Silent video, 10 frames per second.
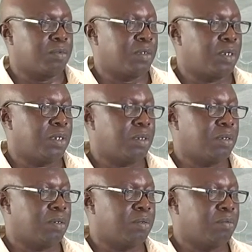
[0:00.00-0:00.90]
Okay?
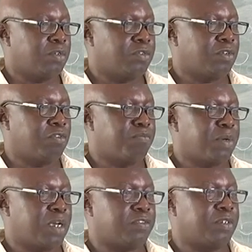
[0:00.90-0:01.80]
What sort of
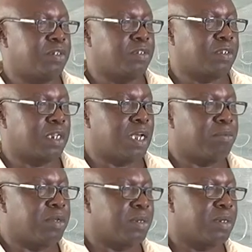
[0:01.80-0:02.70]
person is
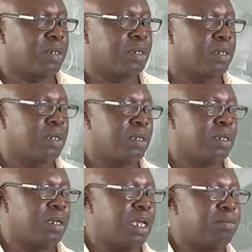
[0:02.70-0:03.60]
Lamin?
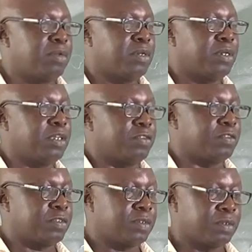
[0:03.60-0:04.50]
Lamin
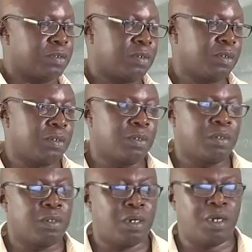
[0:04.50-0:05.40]
is
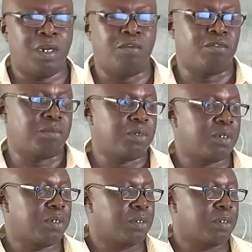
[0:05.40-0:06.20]
a clever boy.